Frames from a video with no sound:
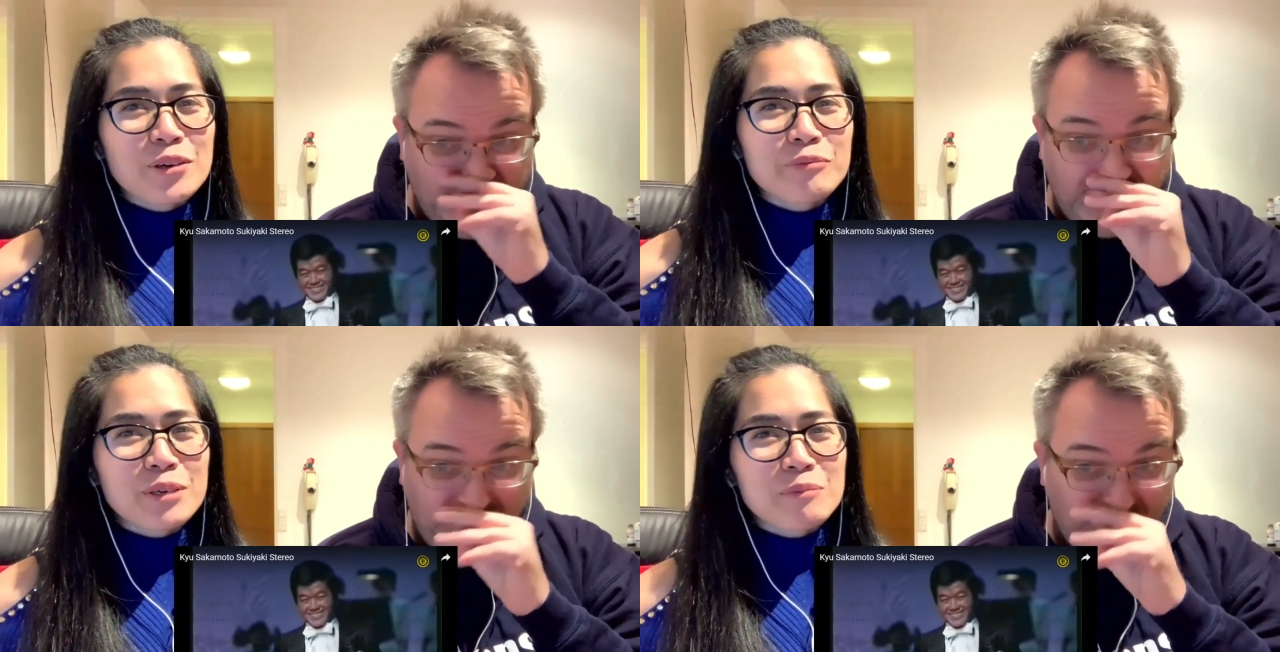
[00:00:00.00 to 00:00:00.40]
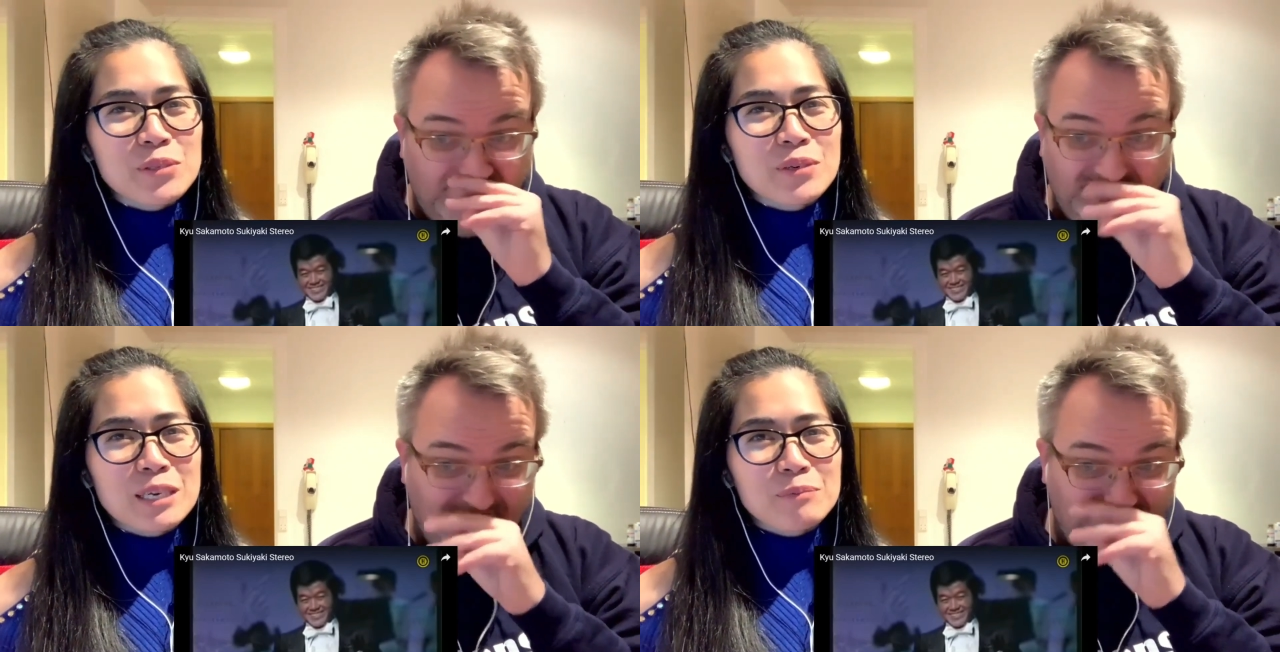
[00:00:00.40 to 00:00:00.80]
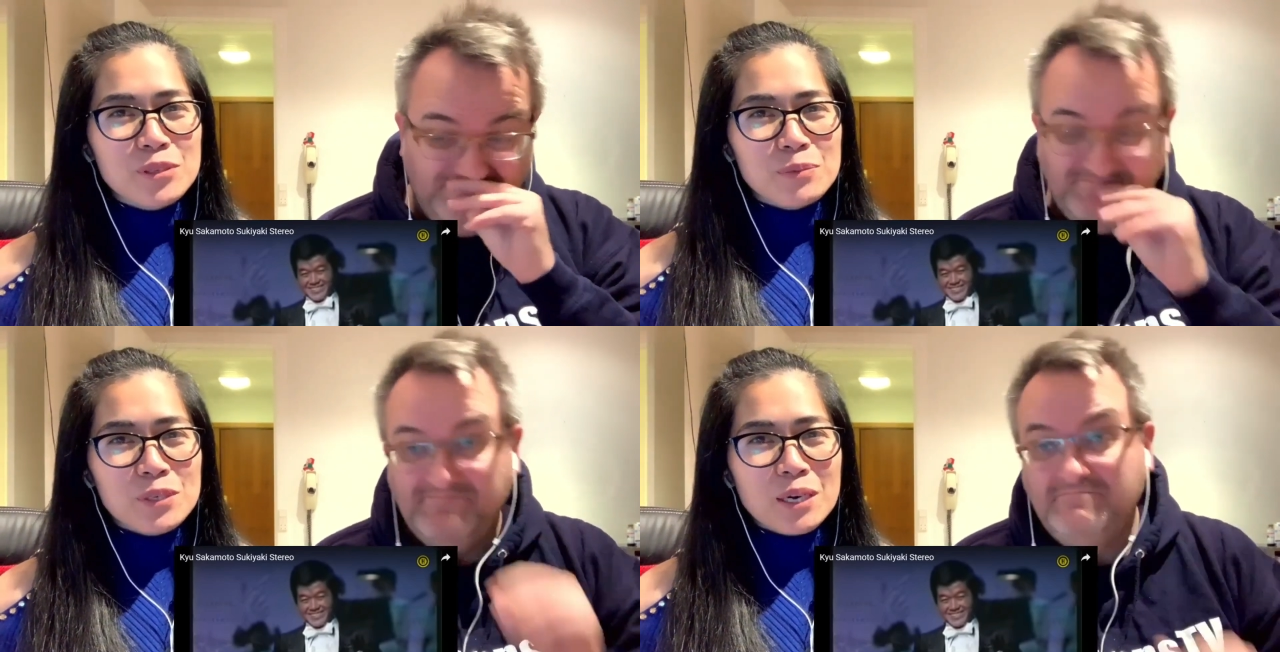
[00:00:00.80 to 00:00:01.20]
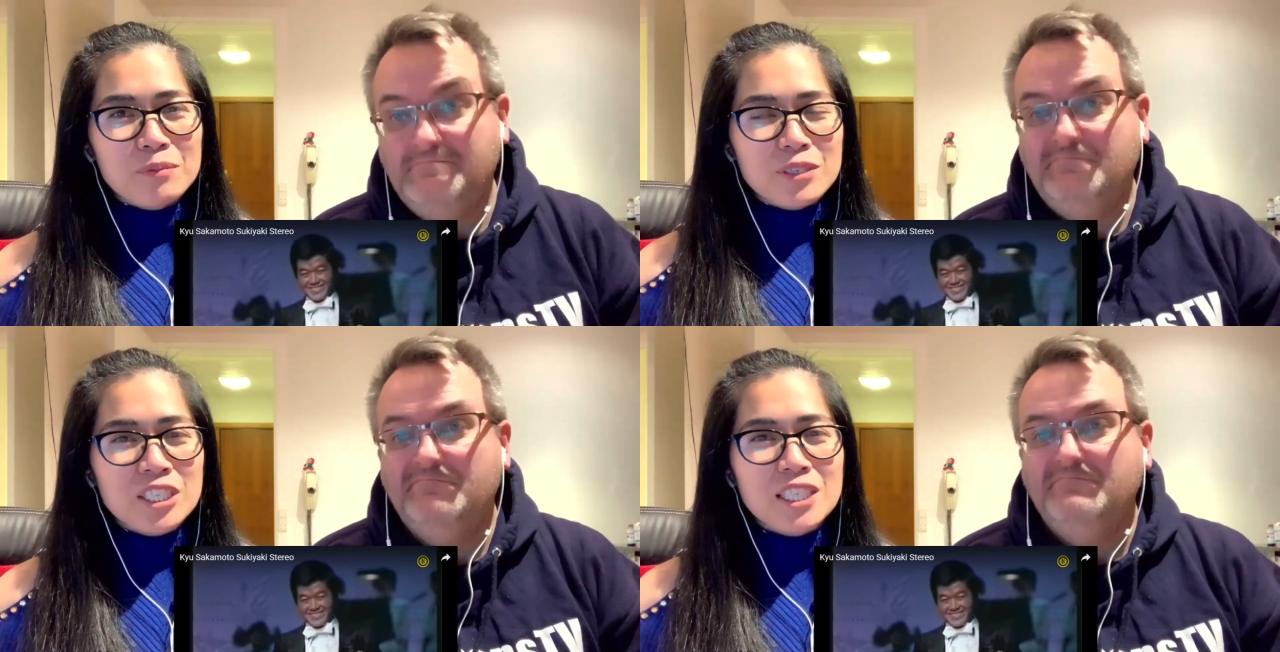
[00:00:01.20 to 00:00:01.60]
Speaker 1: you're very much welcome to
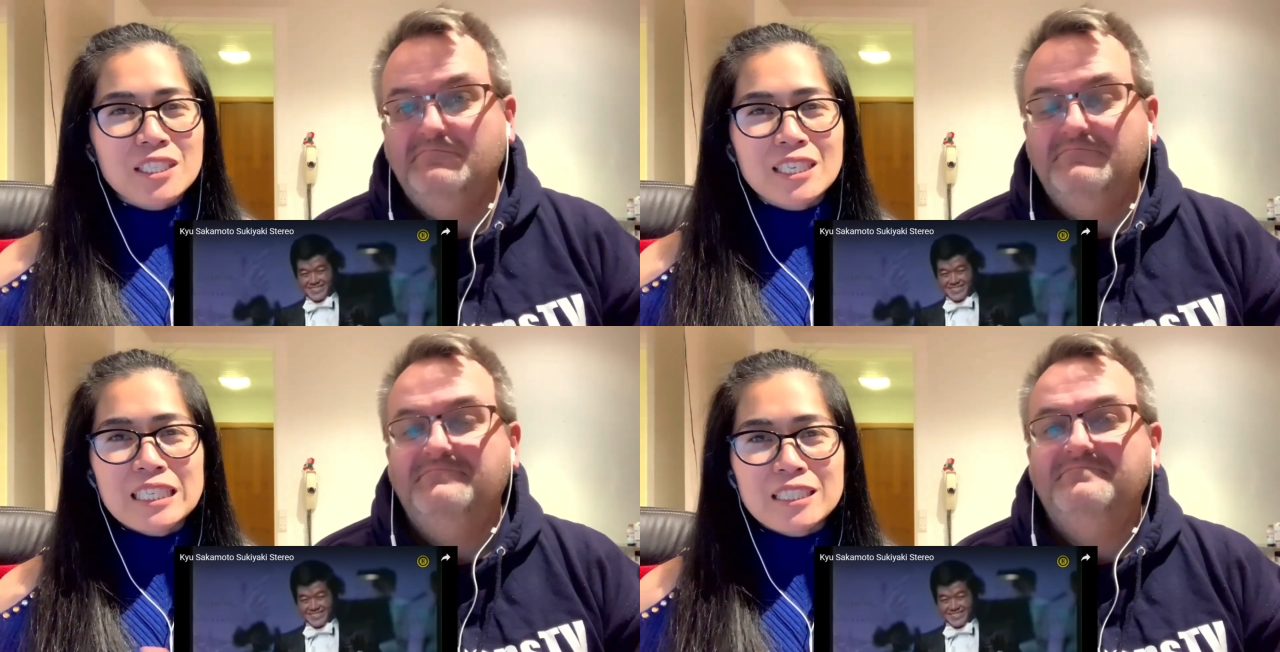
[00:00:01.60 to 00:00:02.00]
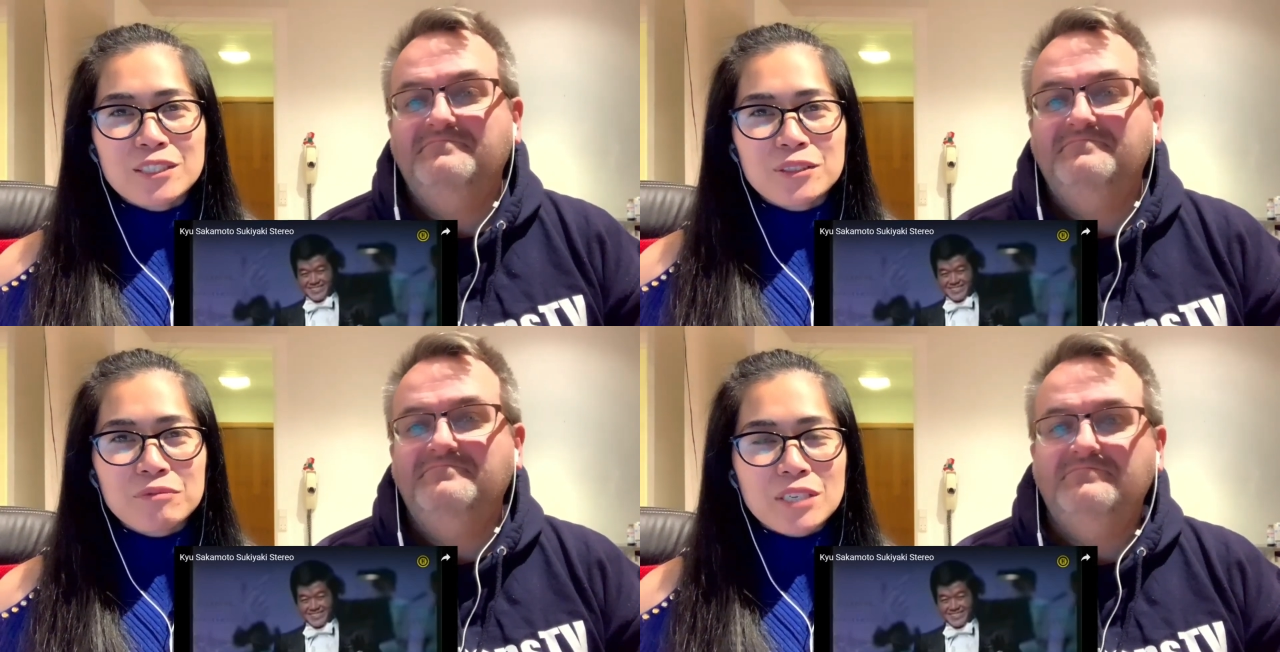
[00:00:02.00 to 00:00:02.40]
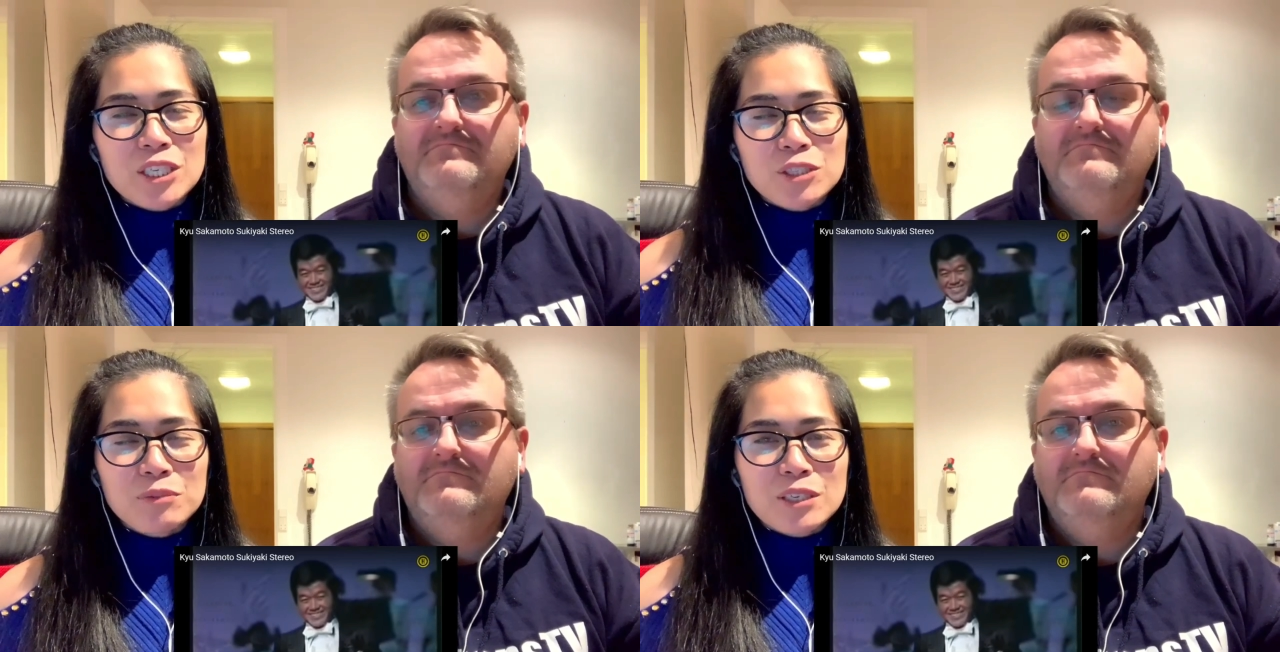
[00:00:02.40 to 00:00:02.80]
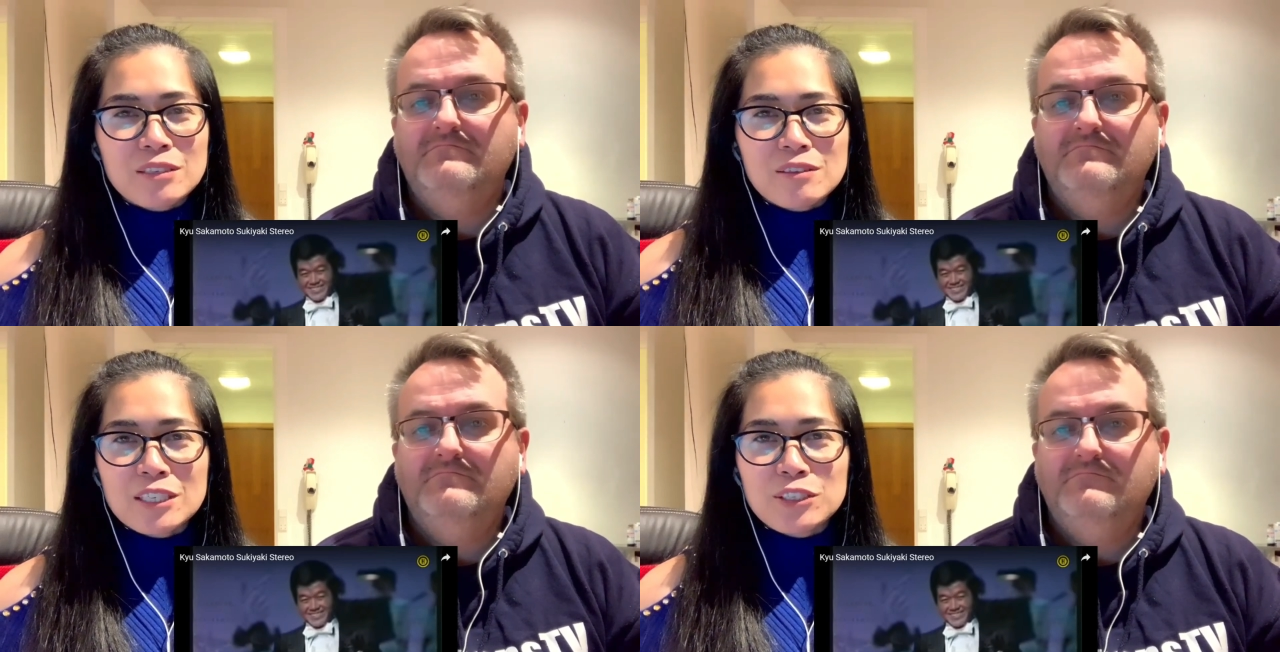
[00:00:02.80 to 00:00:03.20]
subscribe to our channel and hit the notification
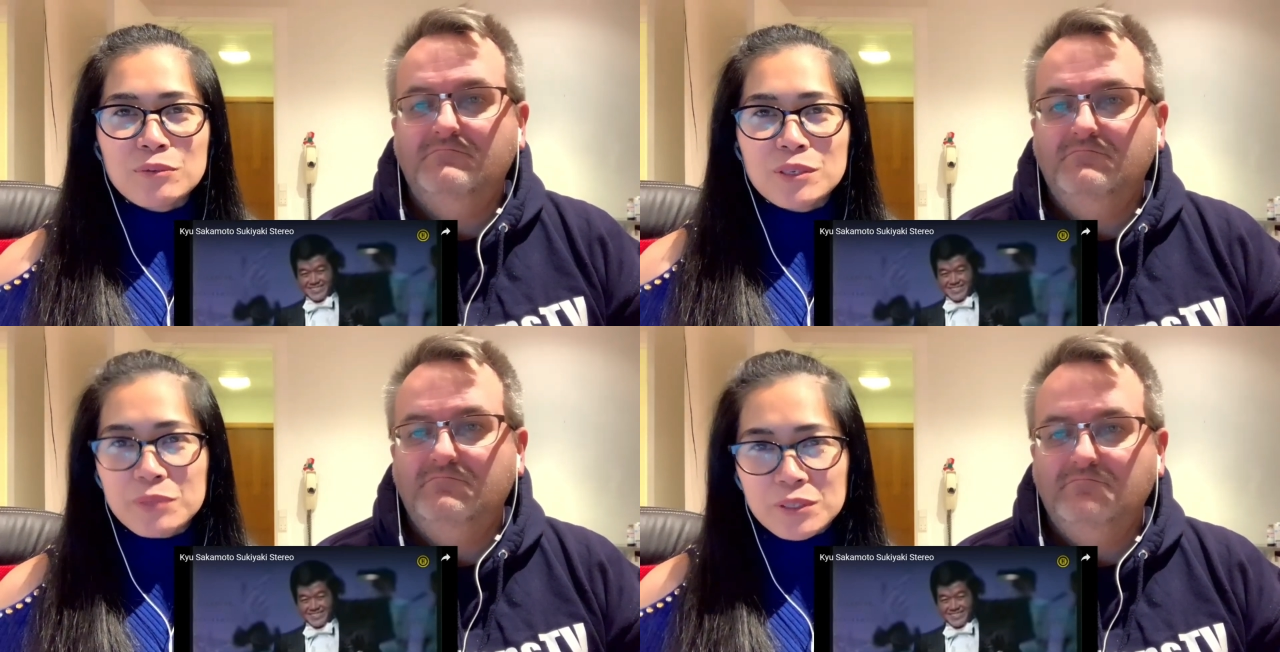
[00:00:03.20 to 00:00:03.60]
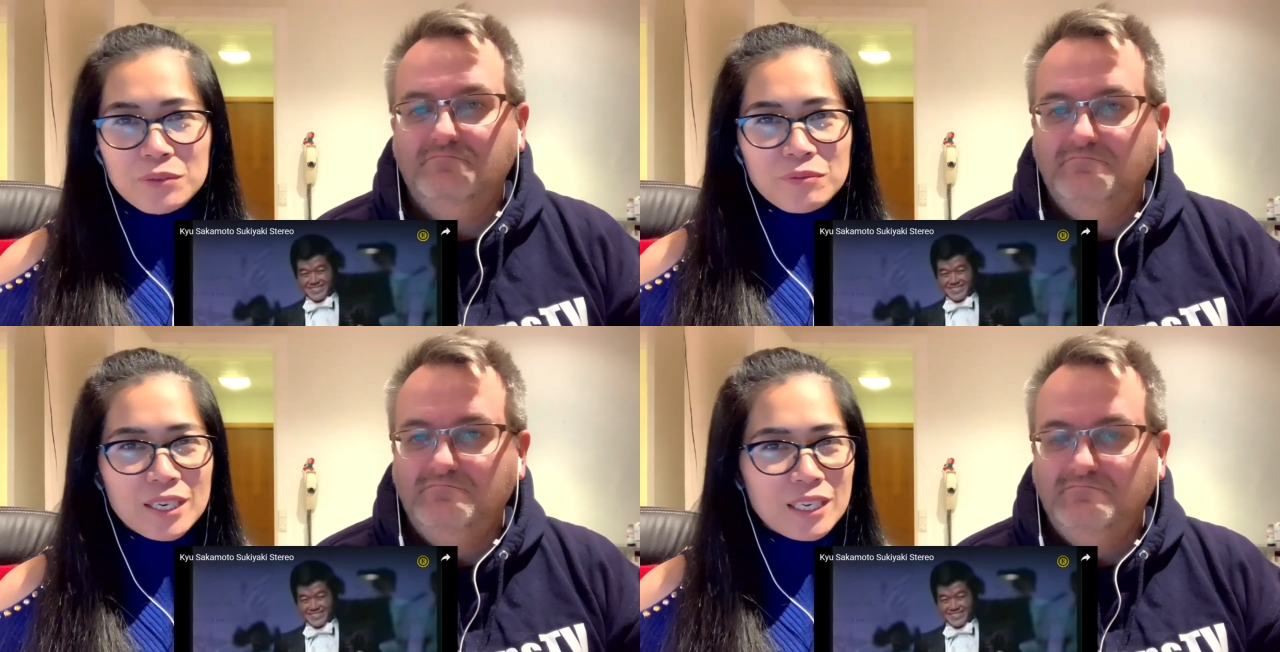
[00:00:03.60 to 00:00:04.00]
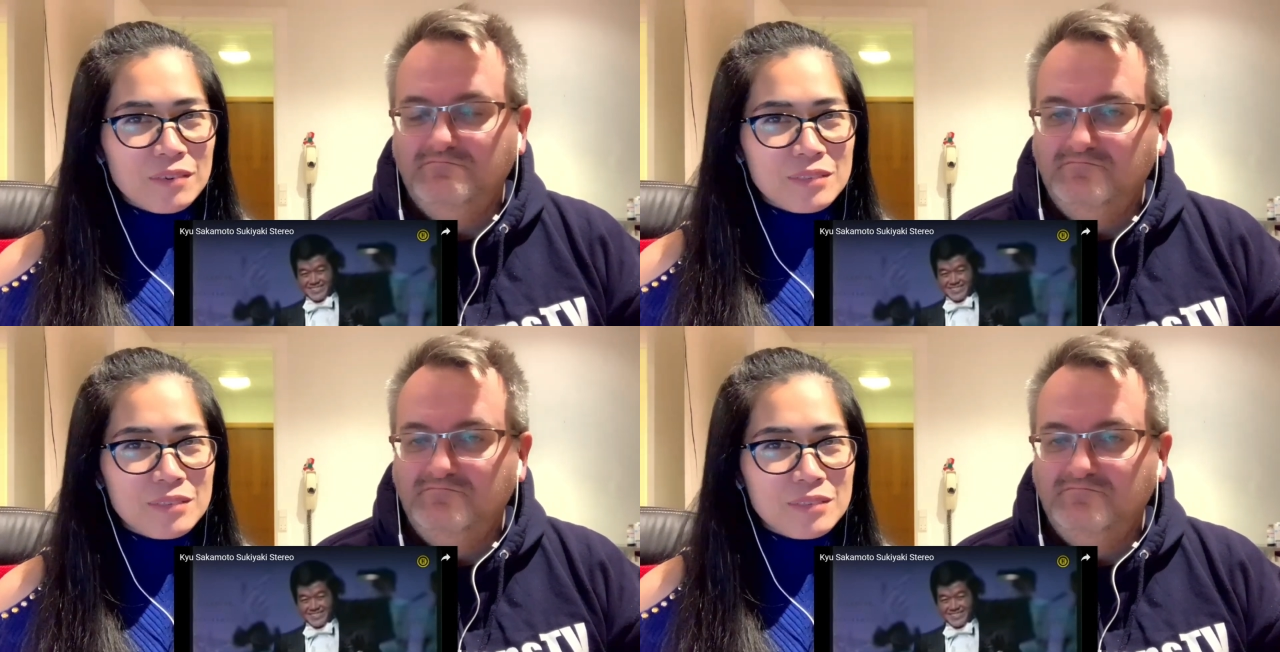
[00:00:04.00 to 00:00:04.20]
button so that you will be notified